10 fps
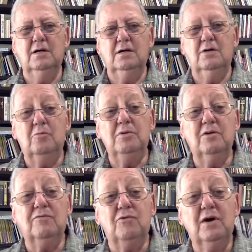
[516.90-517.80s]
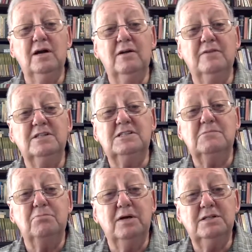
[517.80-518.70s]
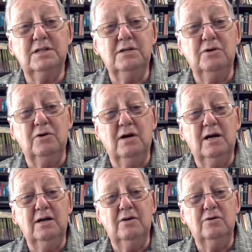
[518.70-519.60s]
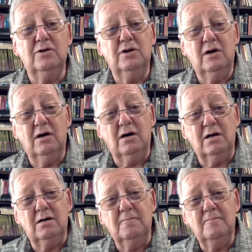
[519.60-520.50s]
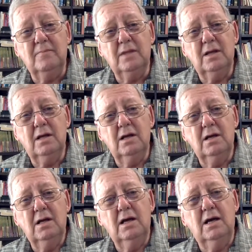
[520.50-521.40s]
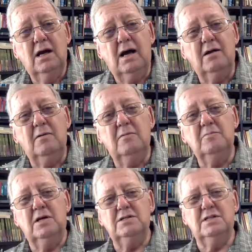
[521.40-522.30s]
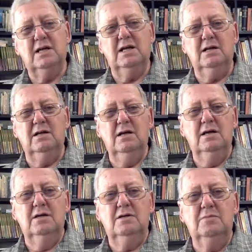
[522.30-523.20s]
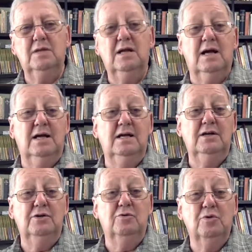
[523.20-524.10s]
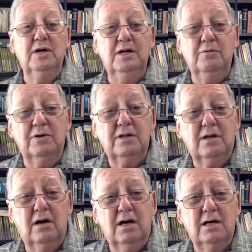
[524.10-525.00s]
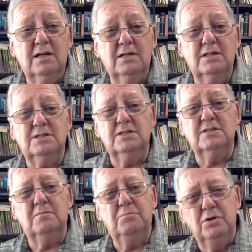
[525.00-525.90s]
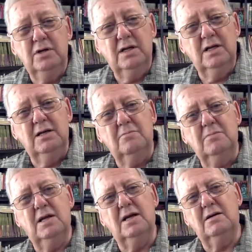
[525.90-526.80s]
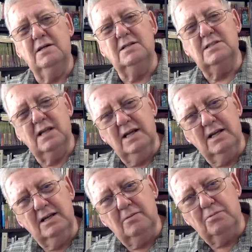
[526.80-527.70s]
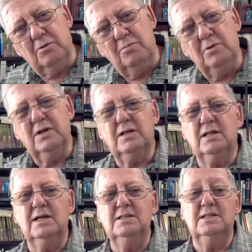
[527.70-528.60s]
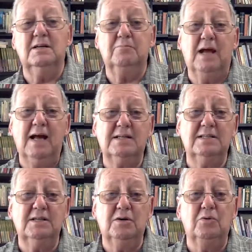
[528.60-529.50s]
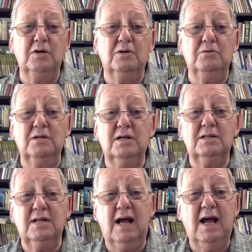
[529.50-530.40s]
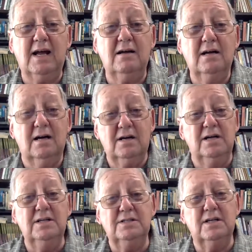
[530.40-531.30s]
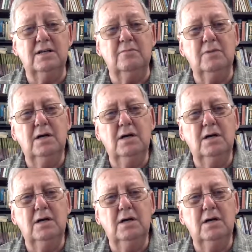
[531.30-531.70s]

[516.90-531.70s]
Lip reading: Don't be afraid of expressing your anger to God. I'm not saying to be angry with God in the sense of putting him down and saying inappropriate things and actually going on the attack against him.